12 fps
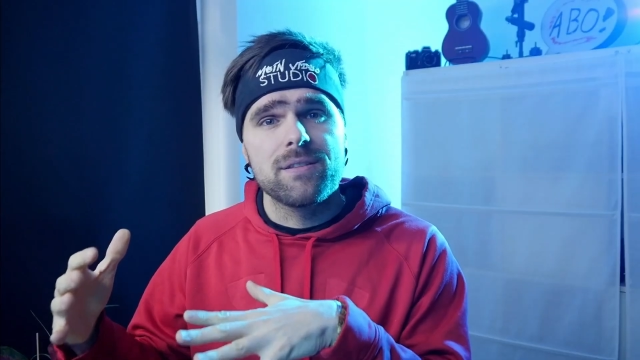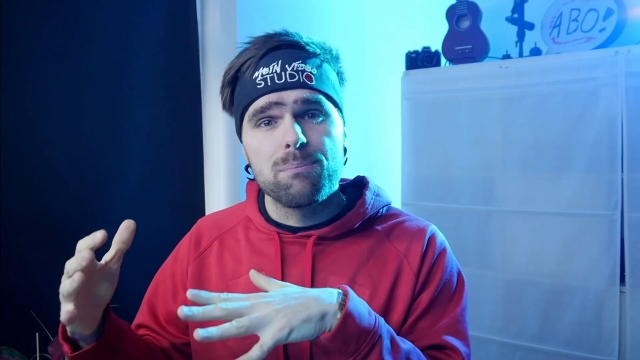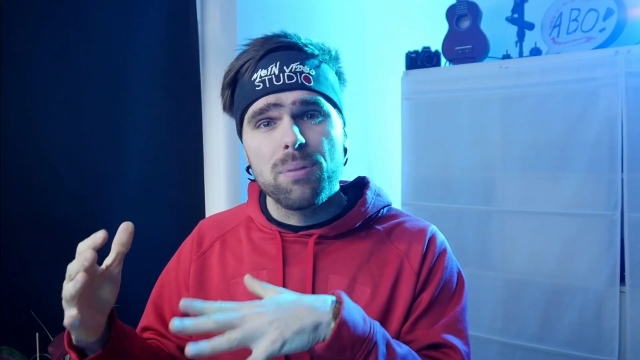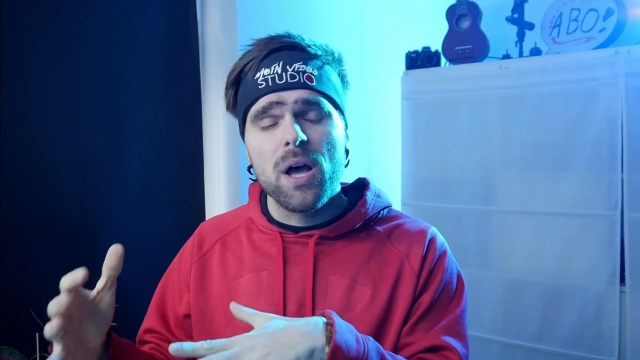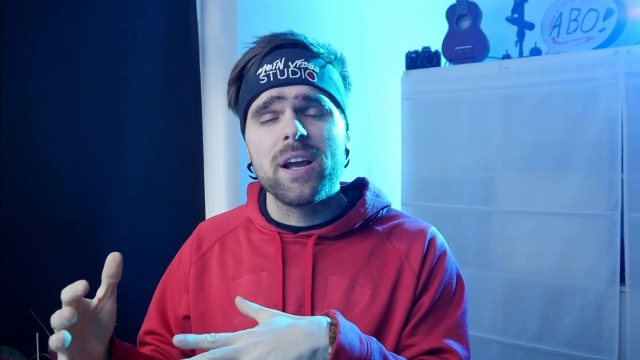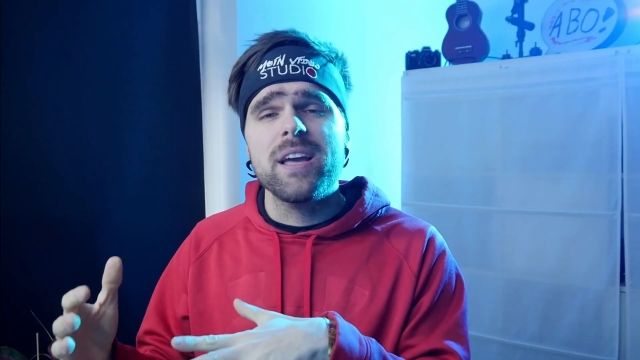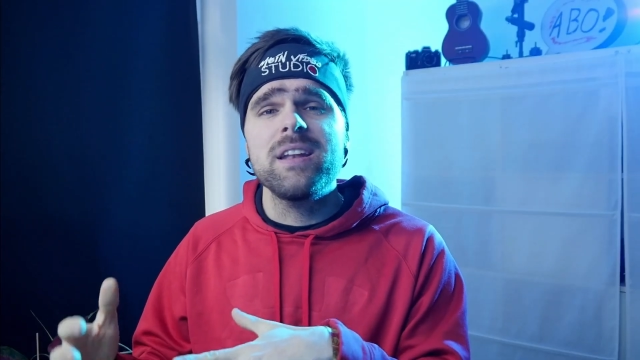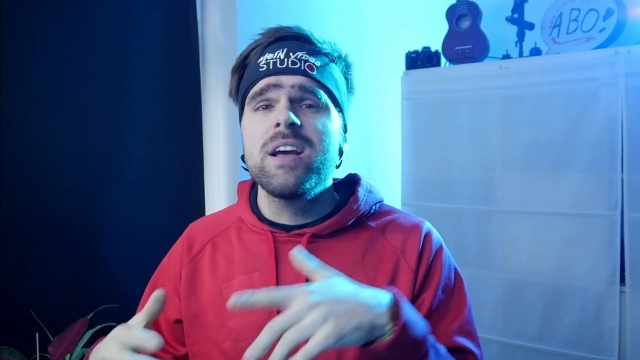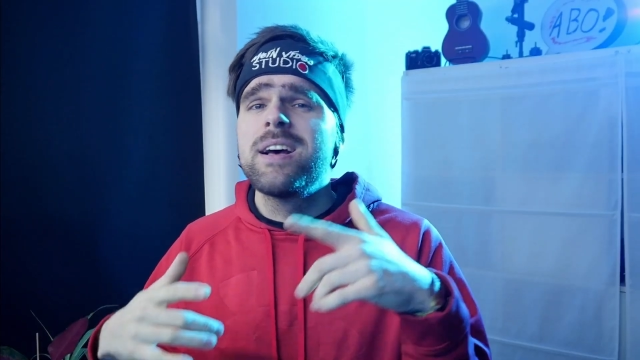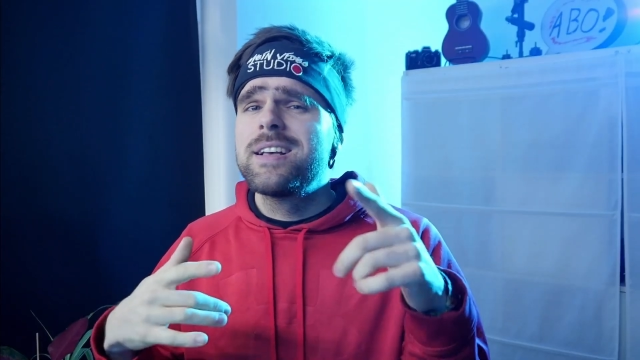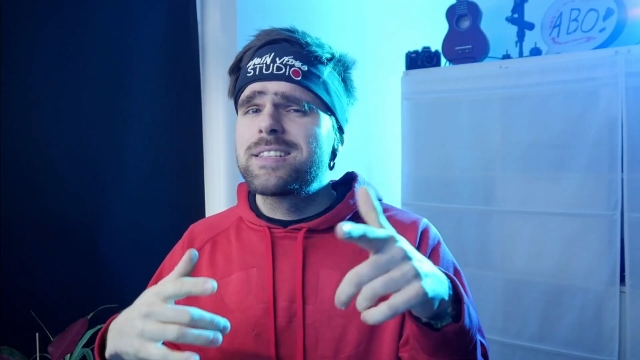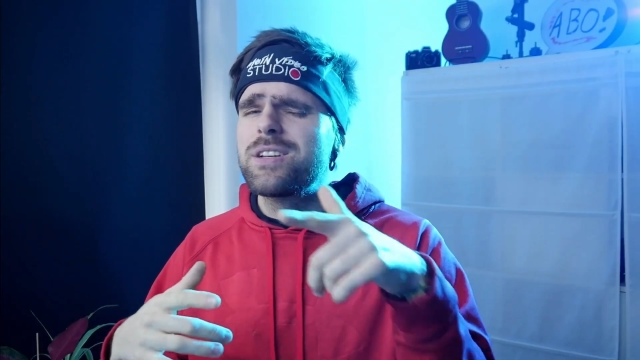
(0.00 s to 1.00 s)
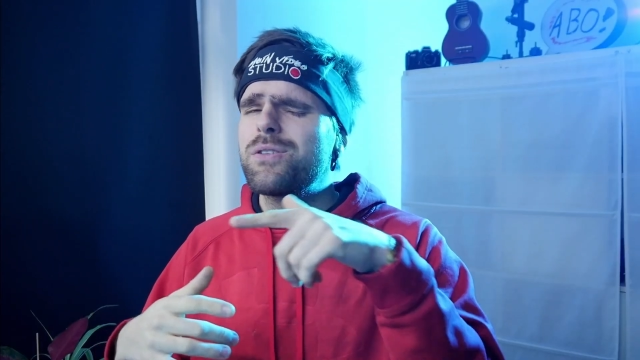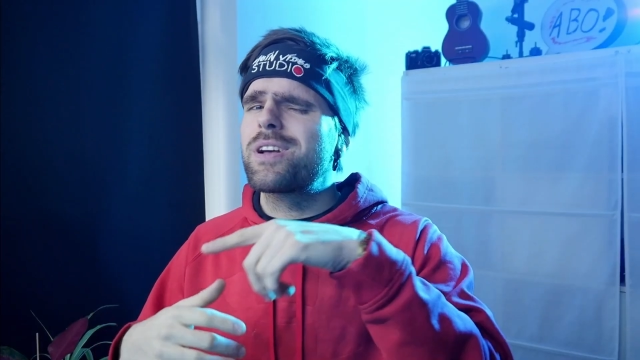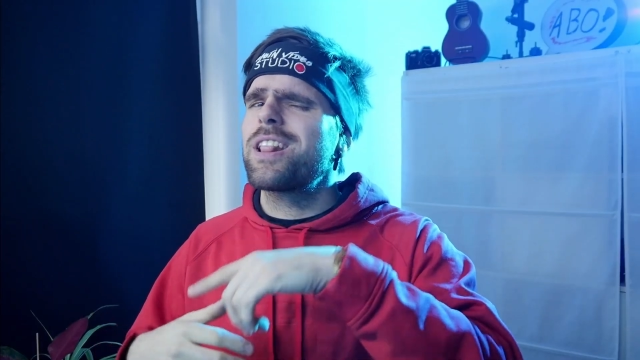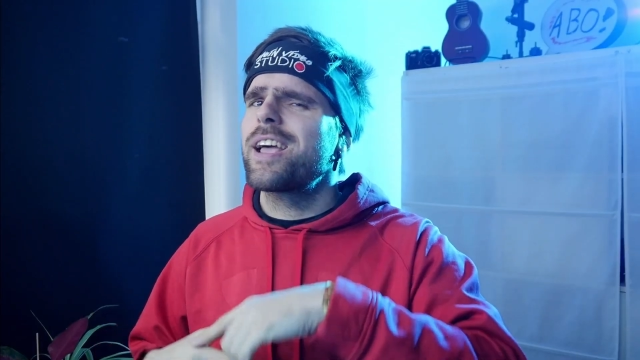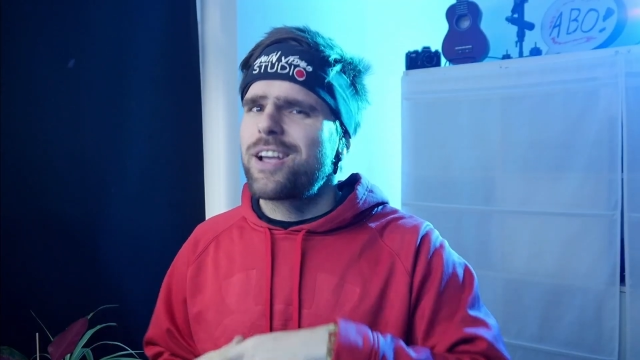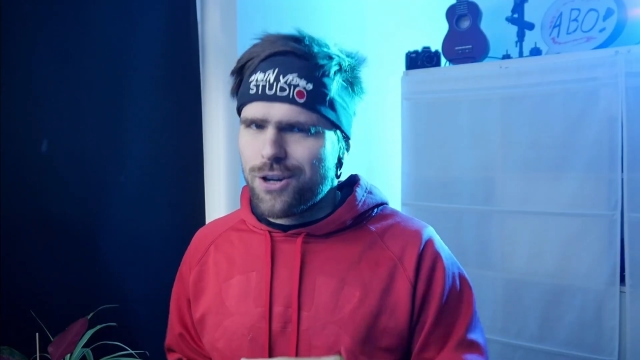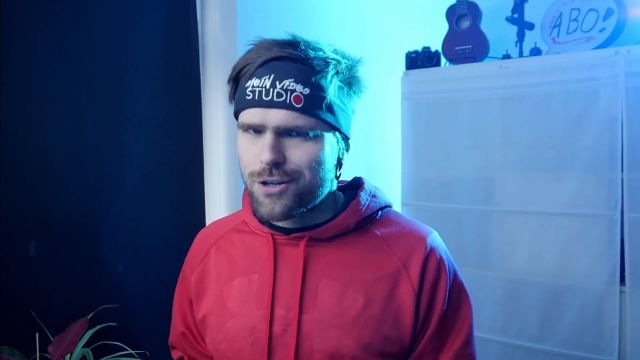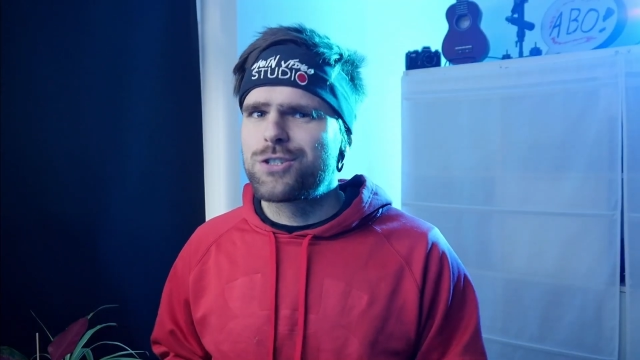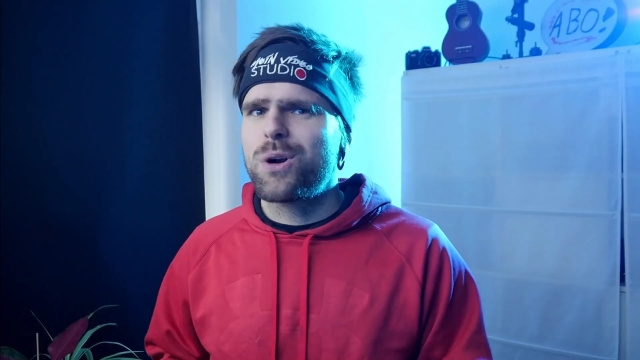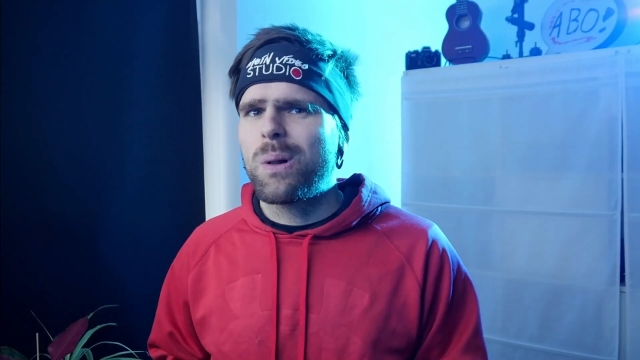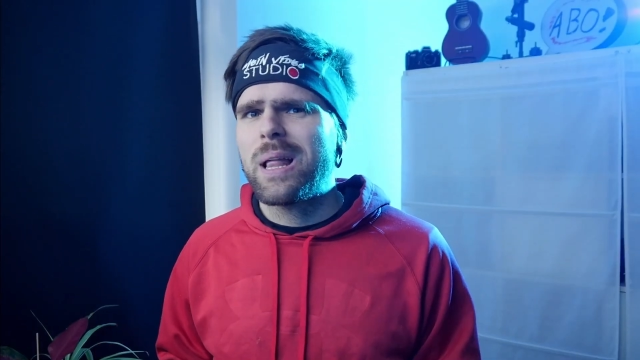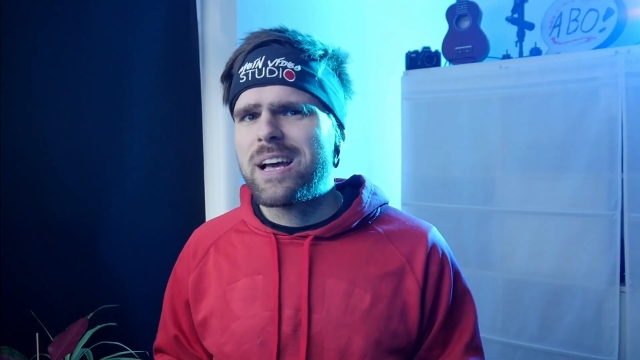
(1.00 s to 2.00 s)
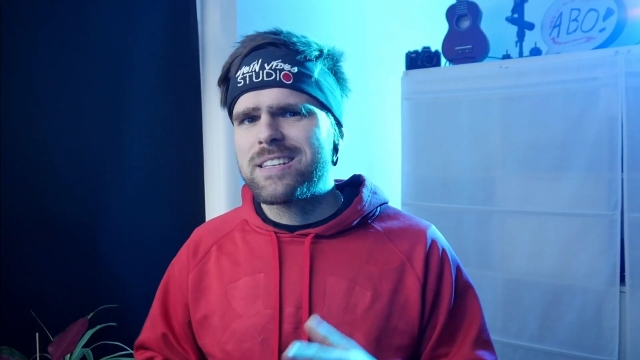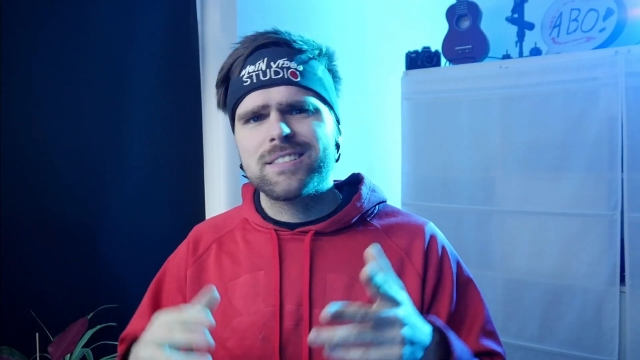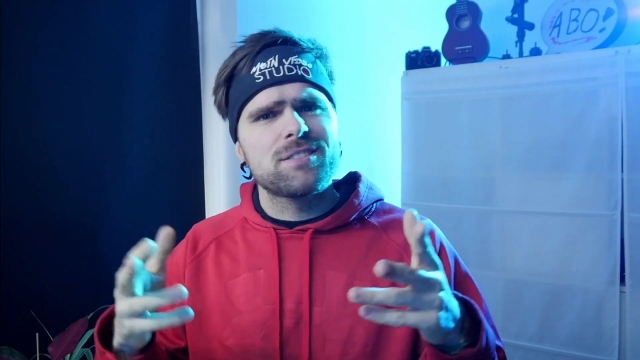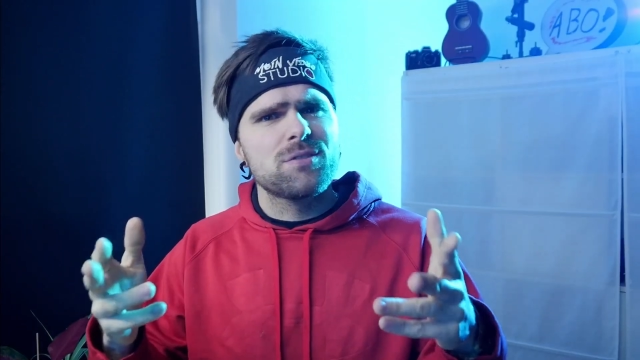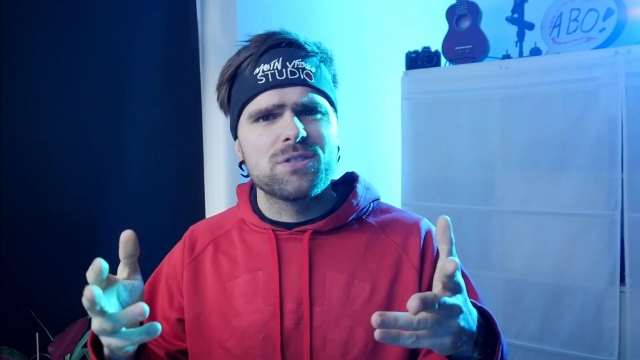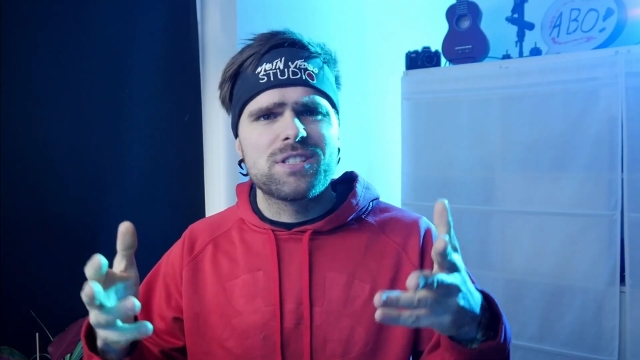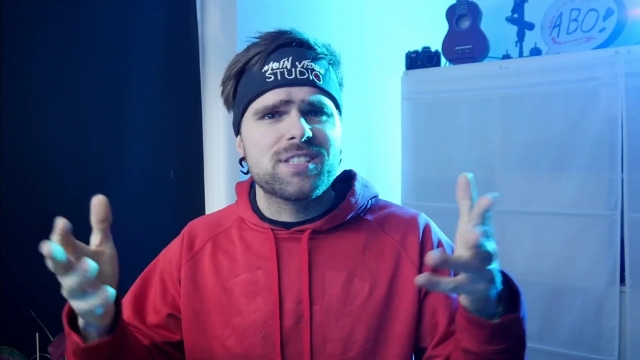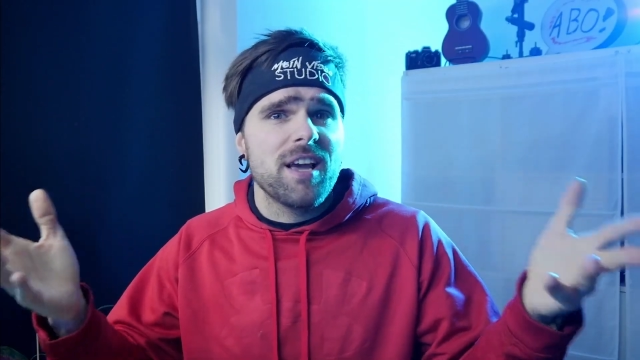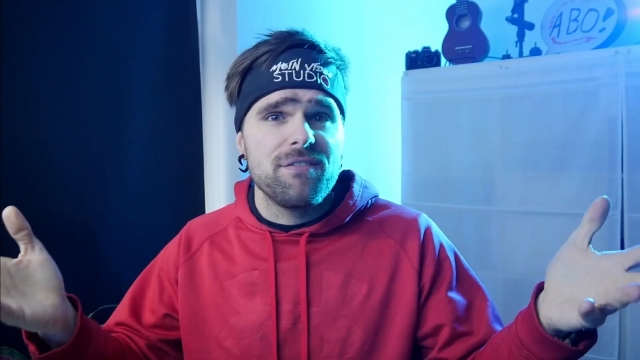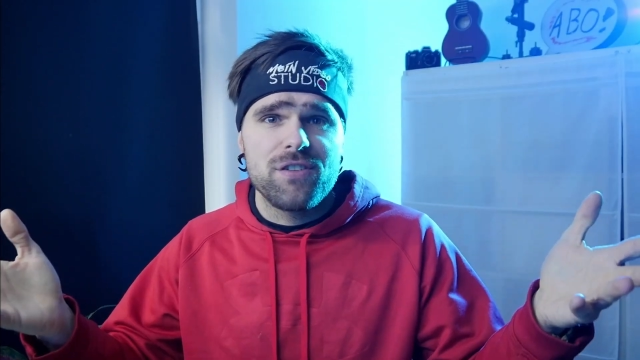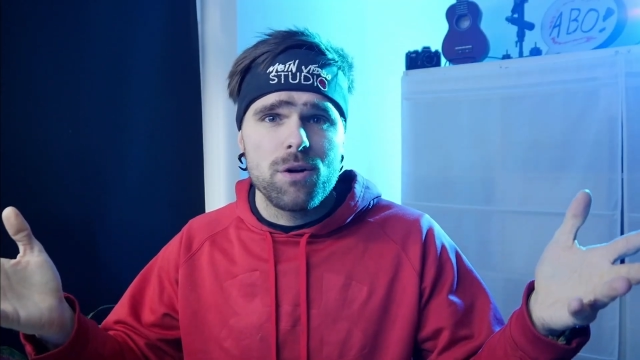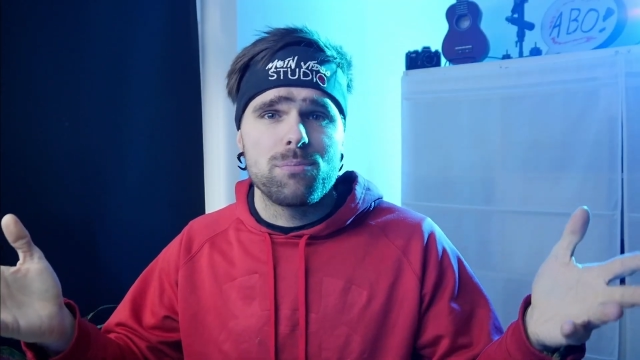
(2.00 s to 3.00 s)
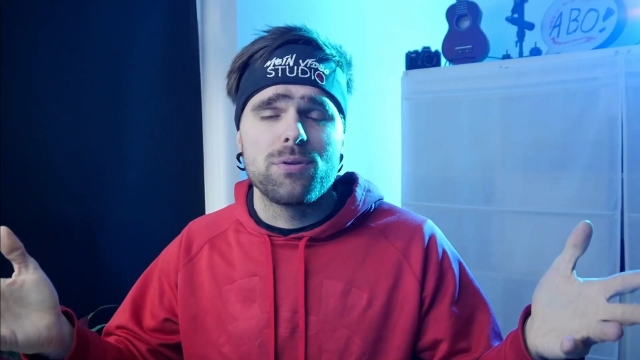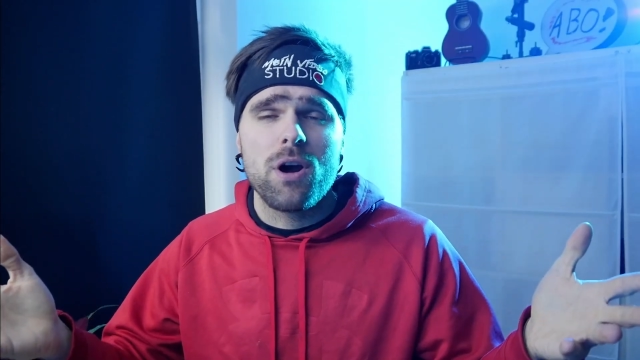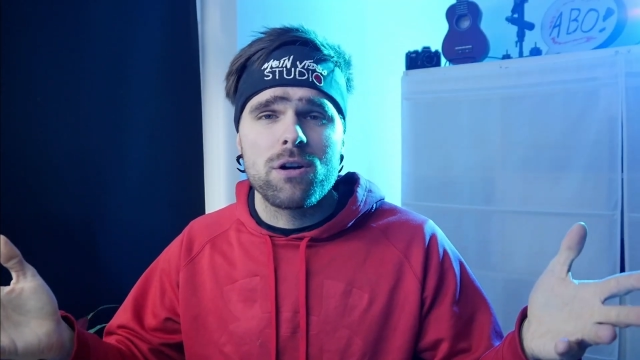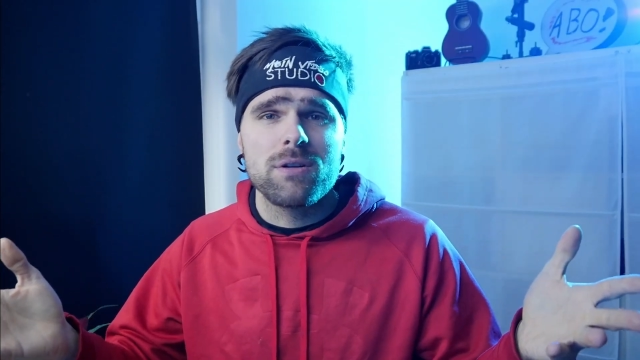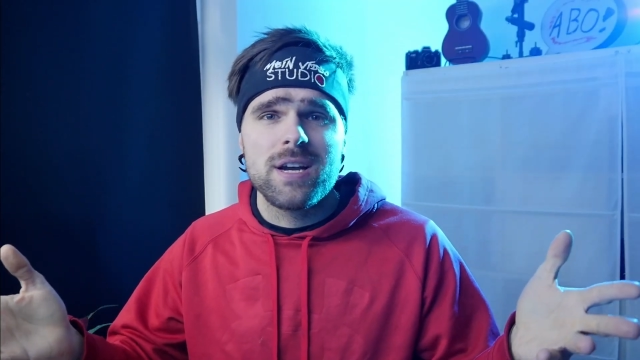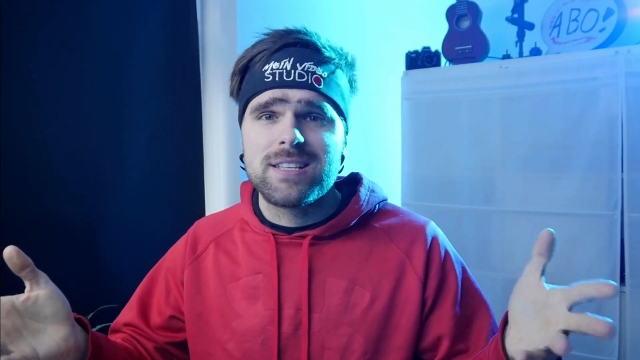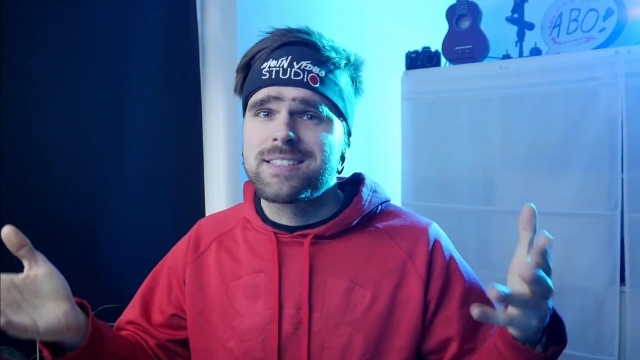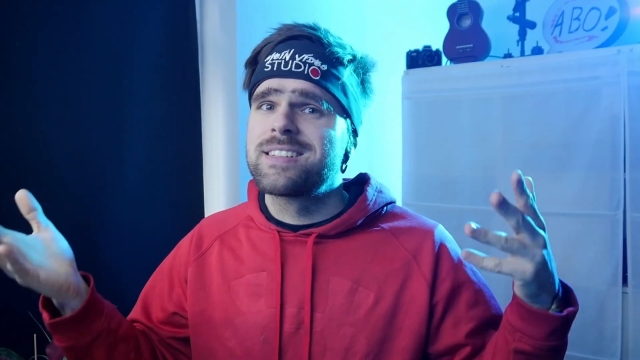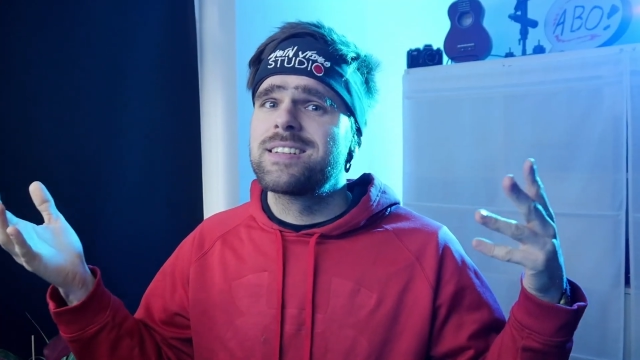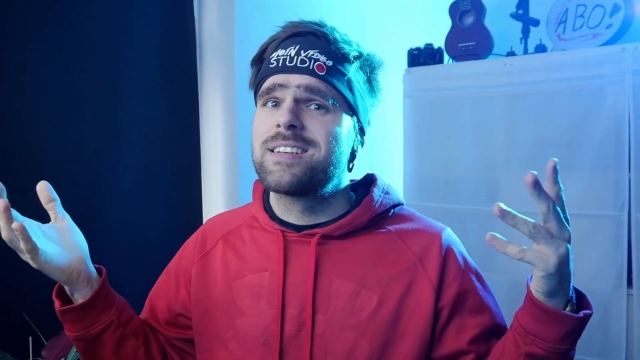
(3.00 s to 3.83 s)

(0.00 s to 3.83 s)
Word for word: plugin, so click Ctrl S to save your progress.